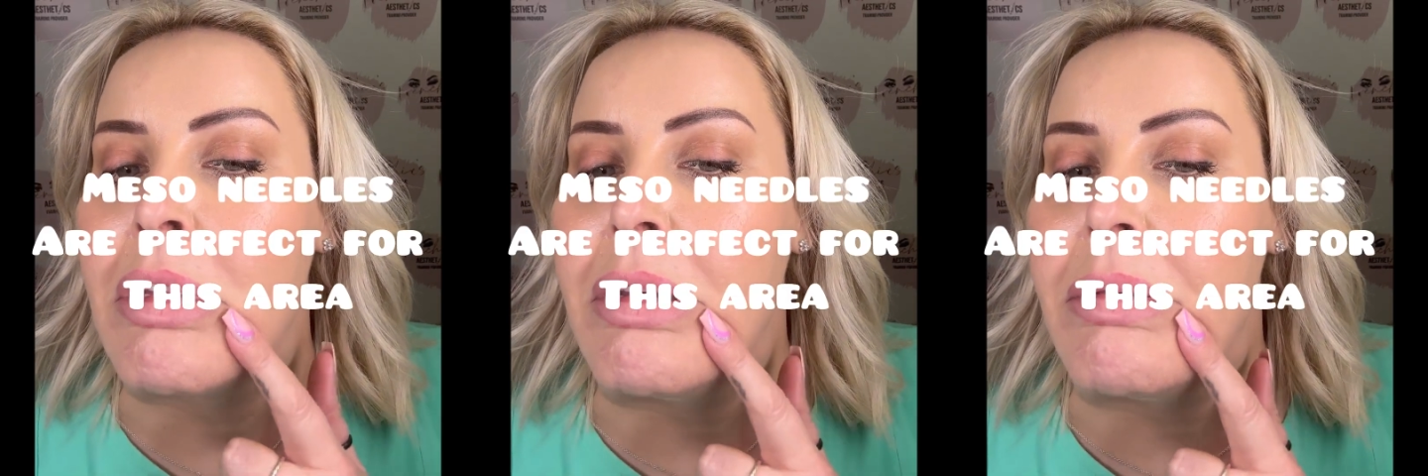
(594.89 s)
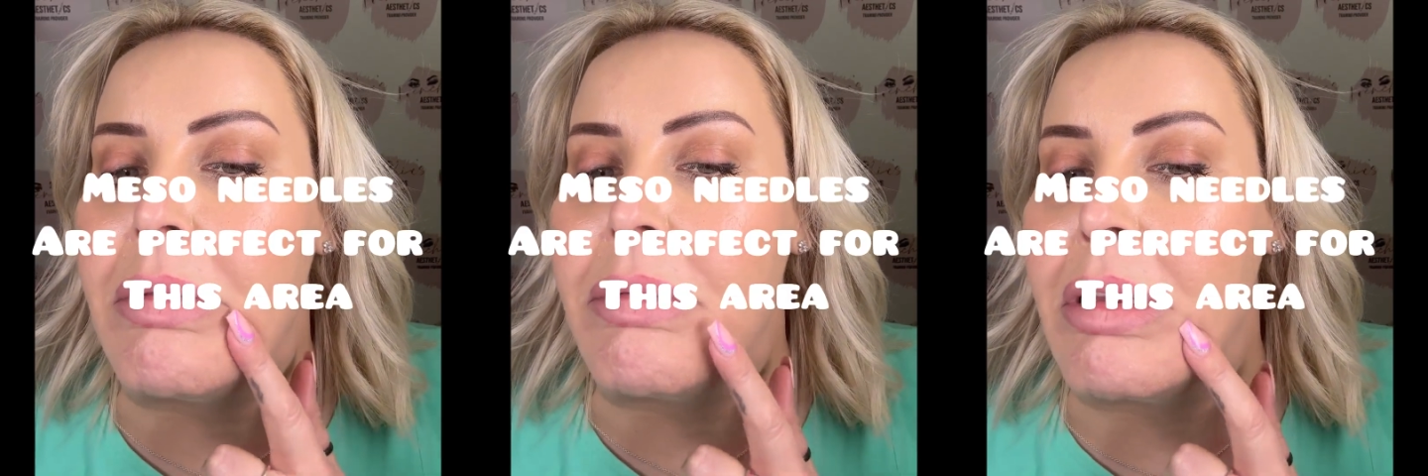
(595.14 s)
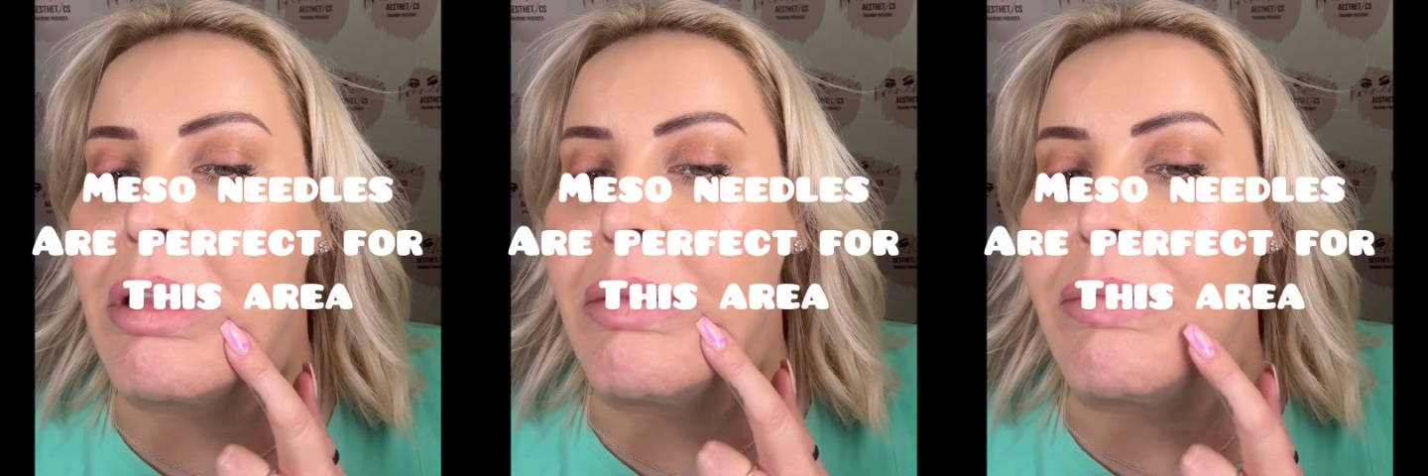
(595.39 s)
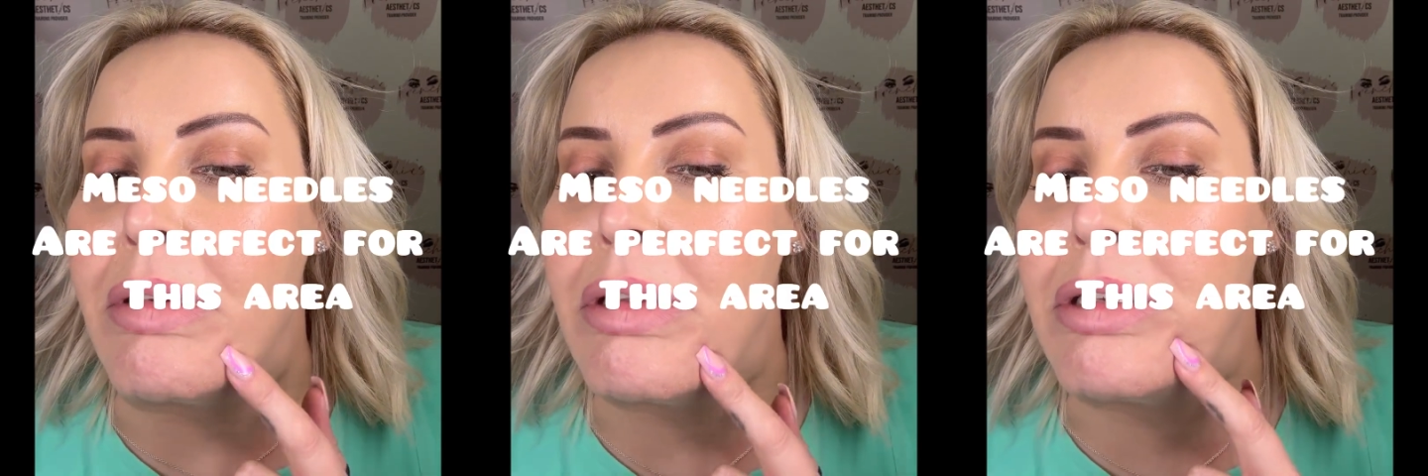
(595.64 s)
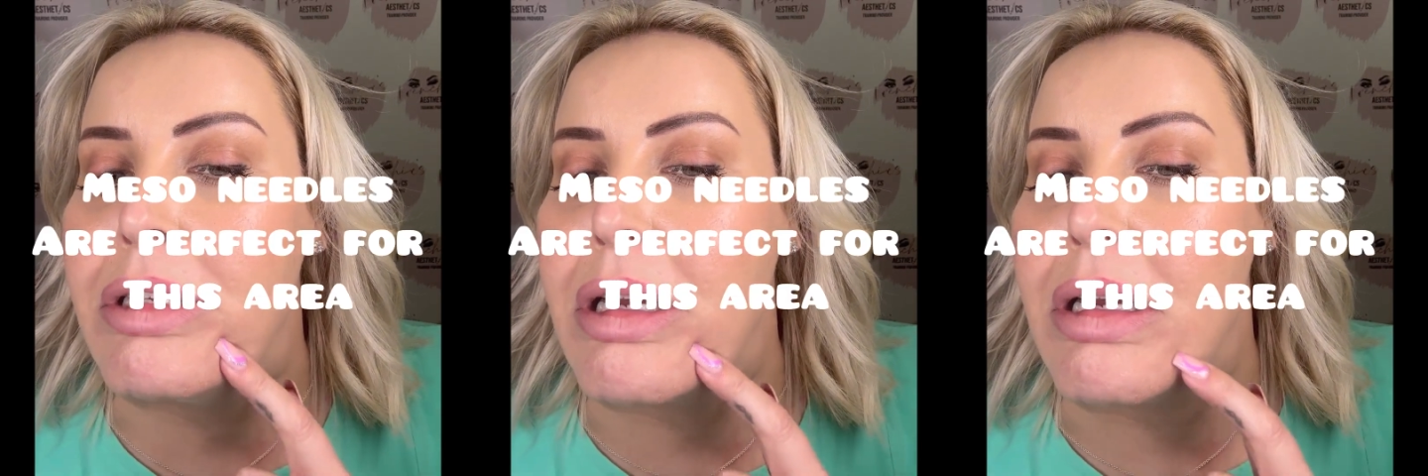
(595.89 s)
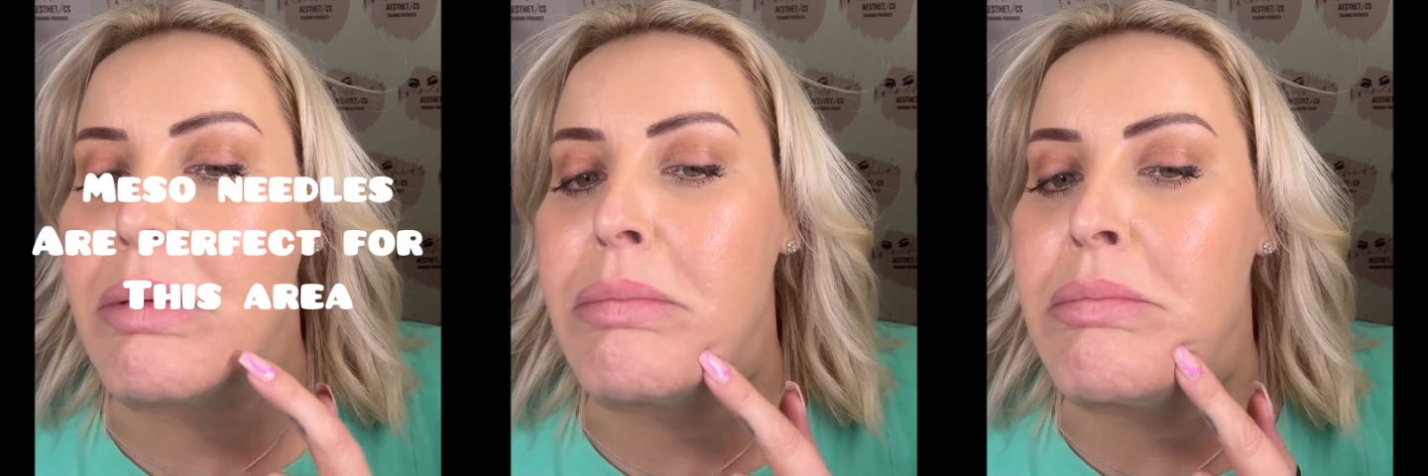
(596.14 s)
If you feel it further
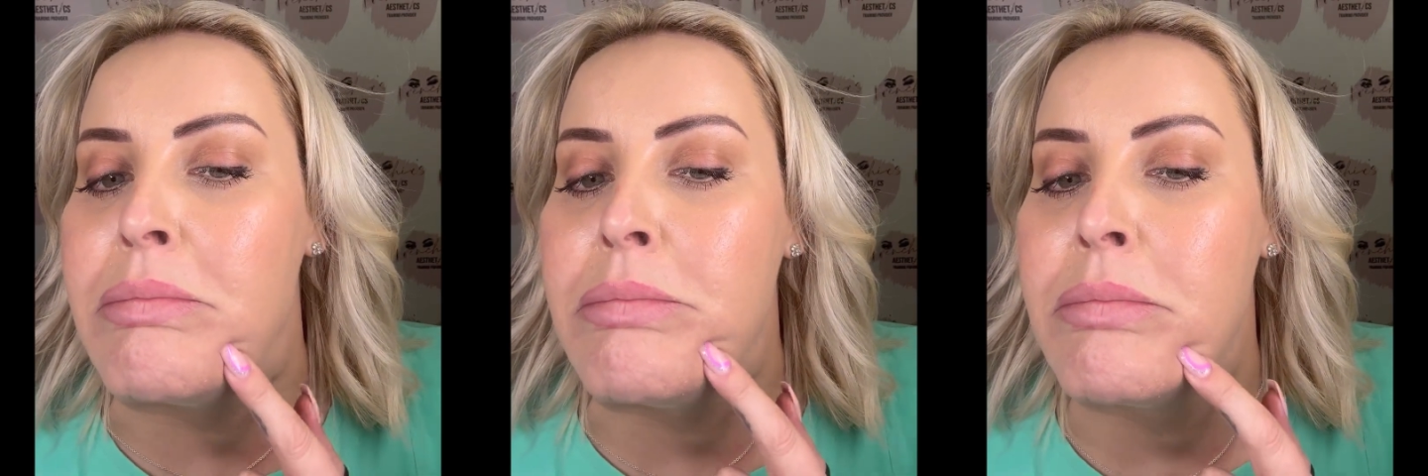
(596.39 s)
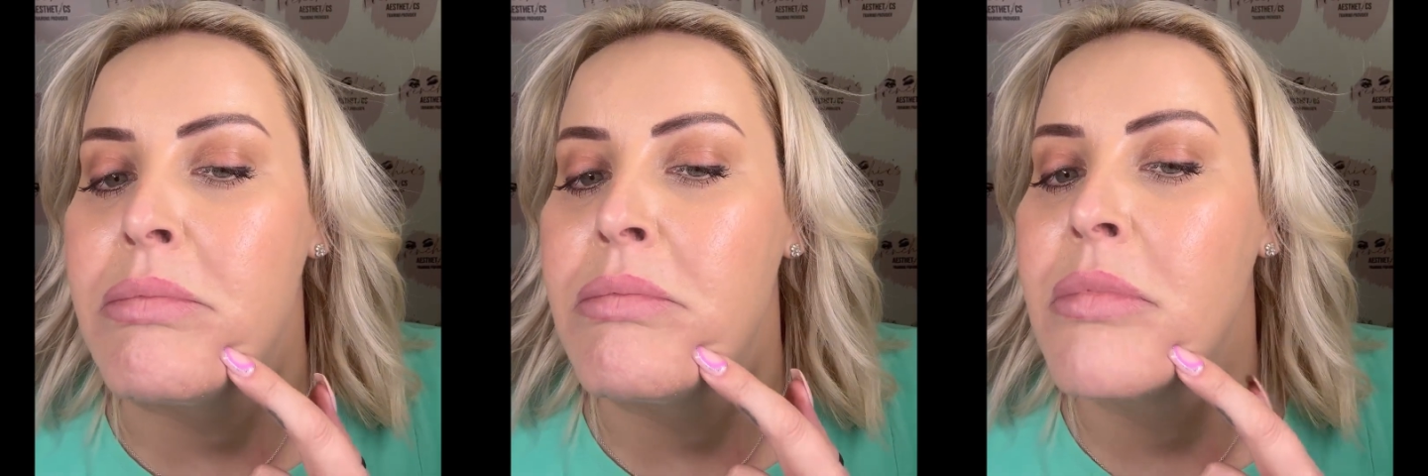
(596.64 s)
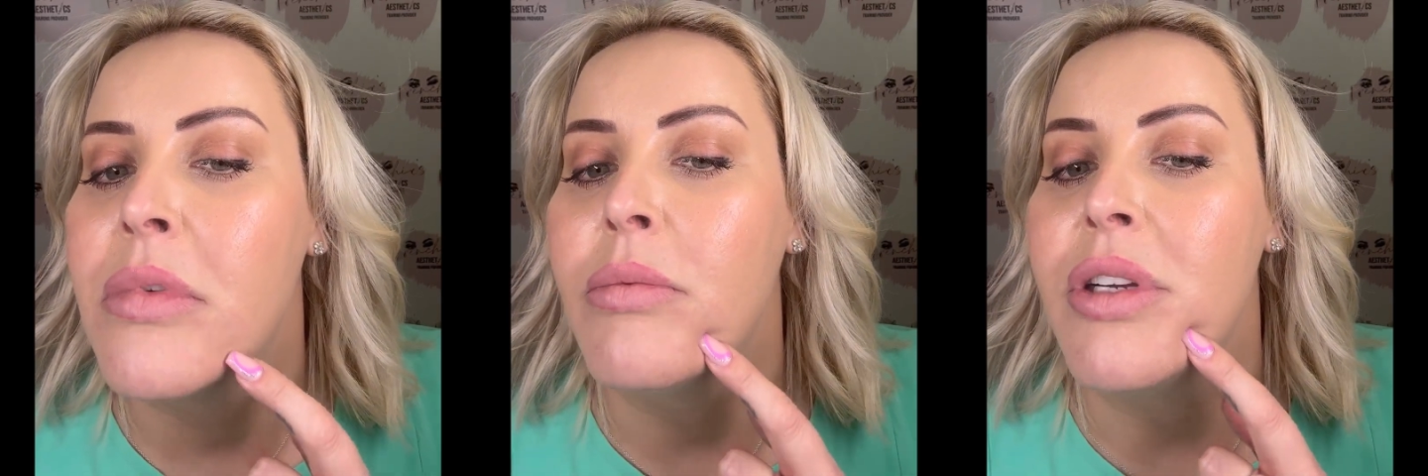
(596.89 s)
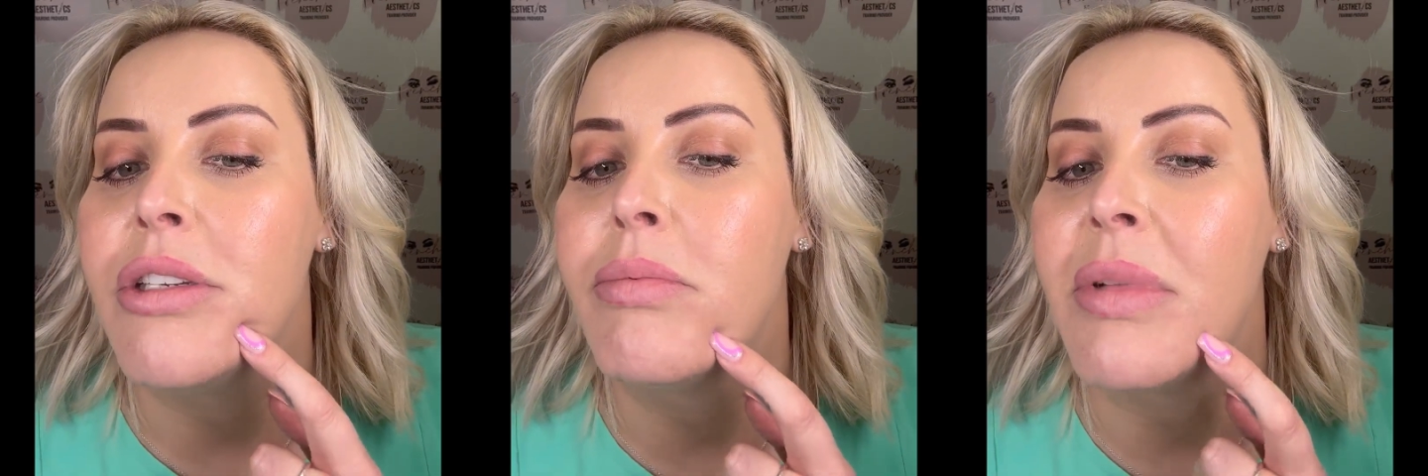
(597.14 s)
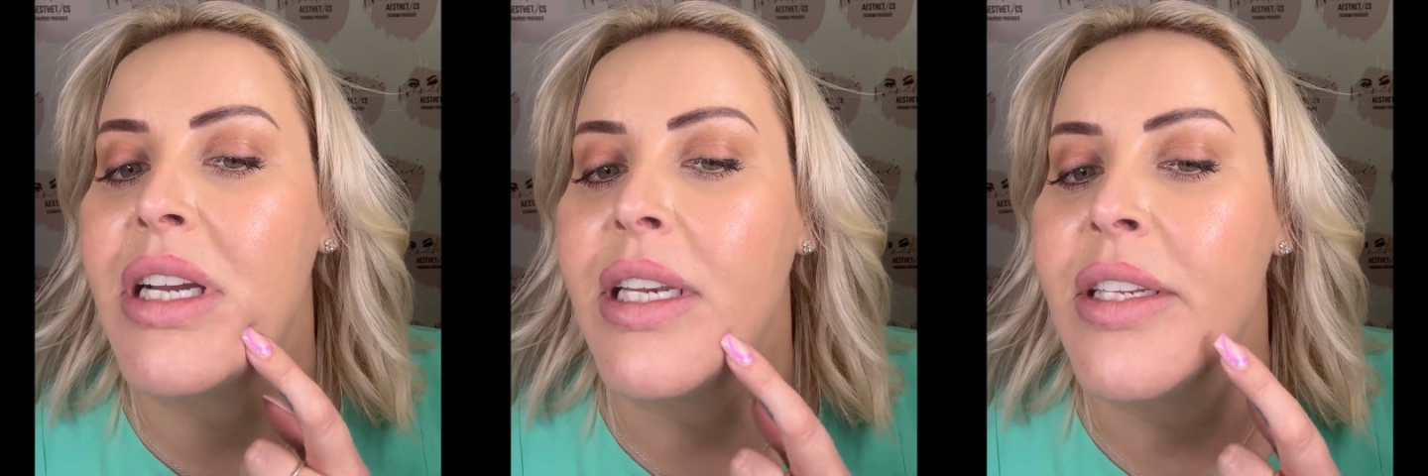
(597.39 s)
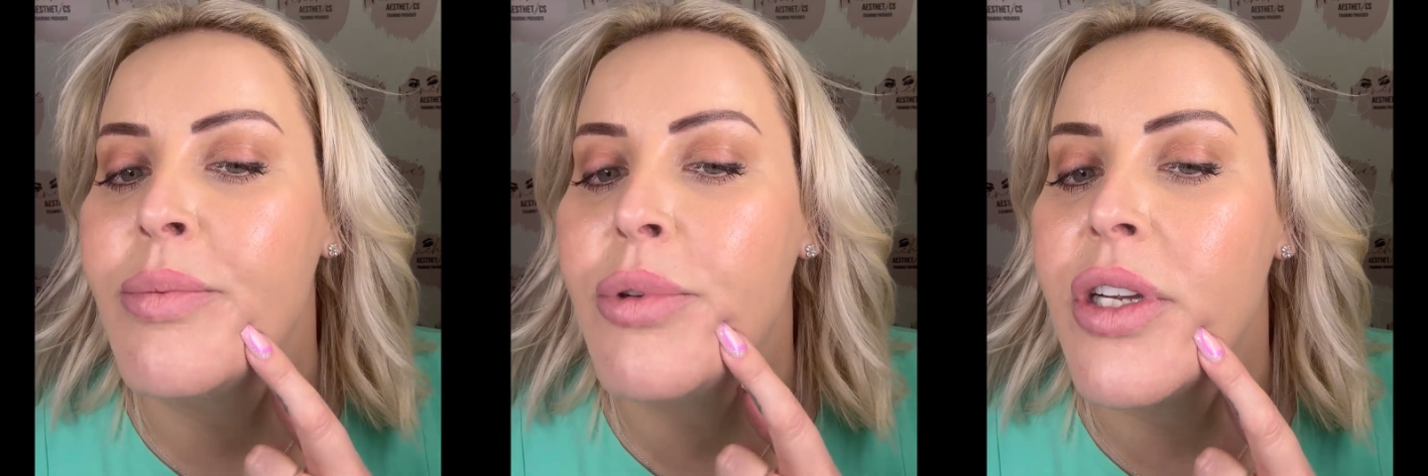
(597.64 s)
down, which mine
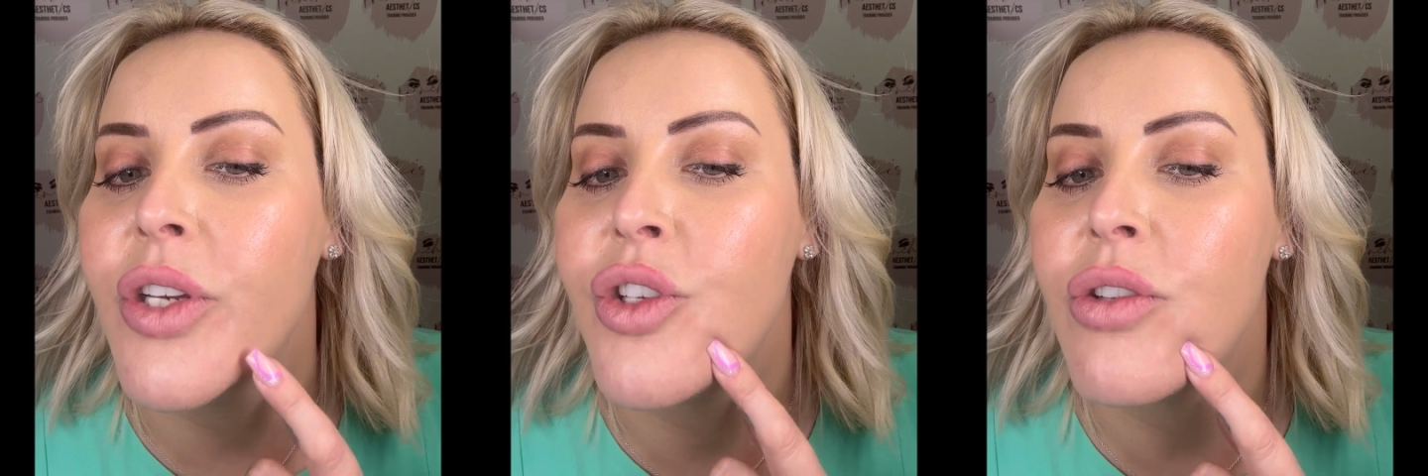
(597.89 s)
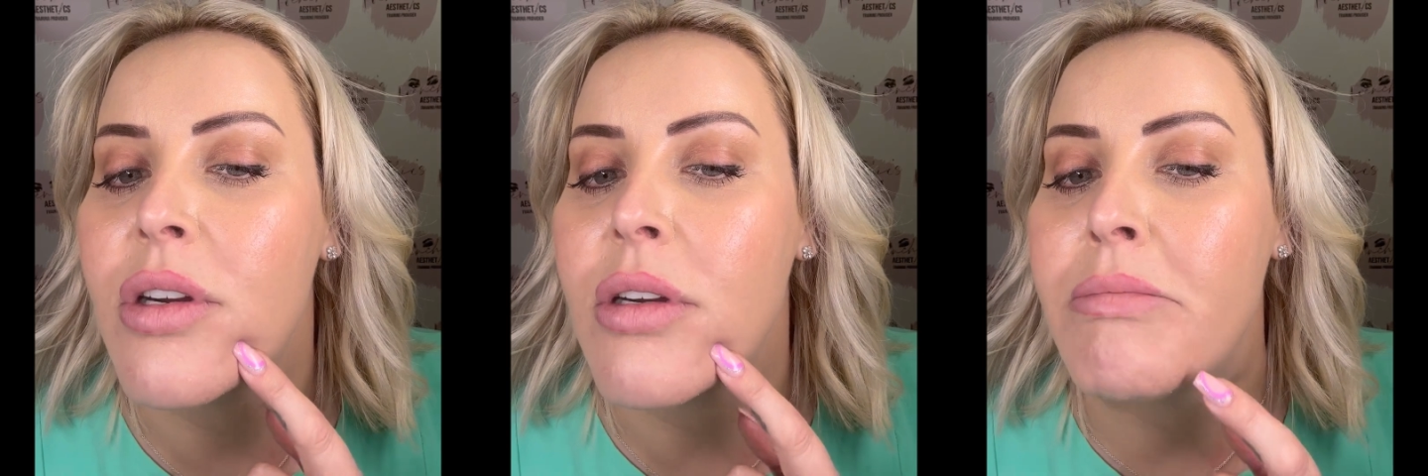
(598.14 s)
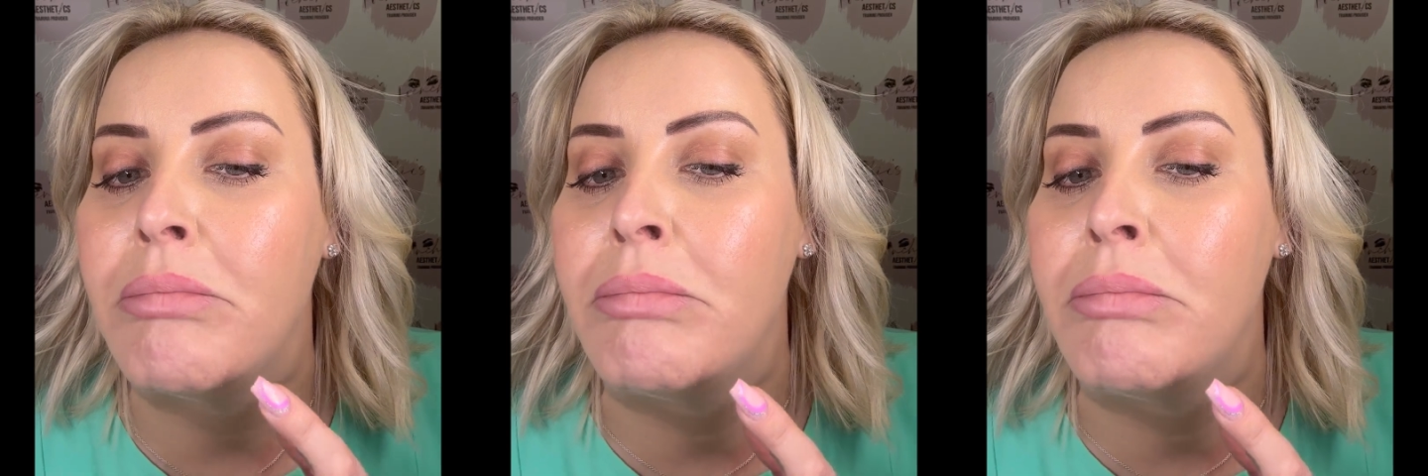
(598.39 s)
is pretty strong,